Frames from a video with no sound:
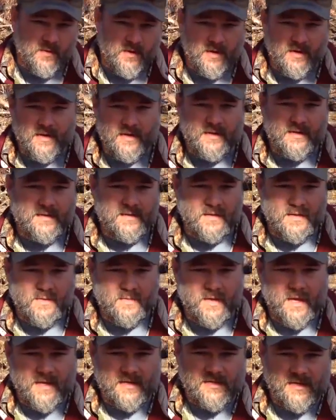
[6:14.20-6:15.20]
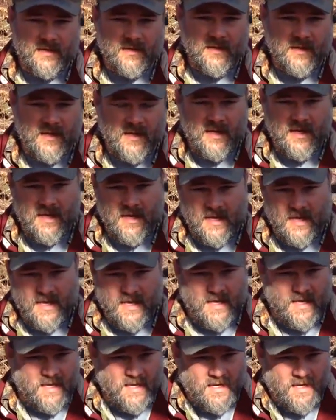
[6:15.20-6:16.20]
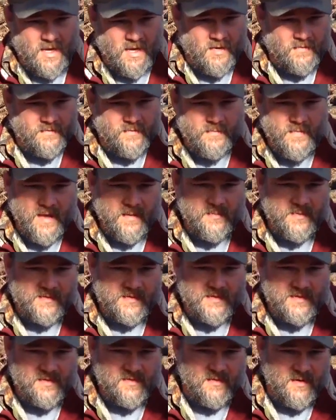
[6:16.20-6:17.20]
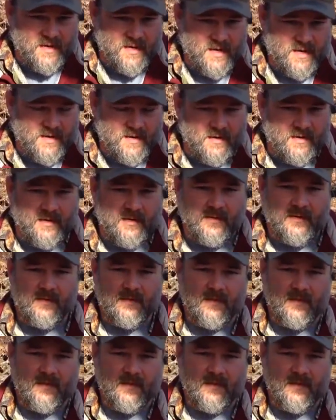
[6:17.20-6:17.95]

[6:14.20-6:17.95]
we're in a location, and off to my position right here